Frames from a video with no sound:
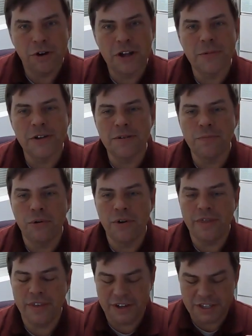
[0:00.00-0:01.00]
One of the most
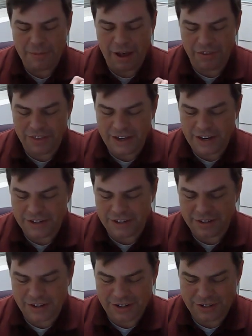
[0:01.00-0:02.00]
important things about these
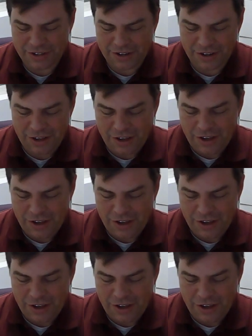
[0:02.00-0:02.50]
is that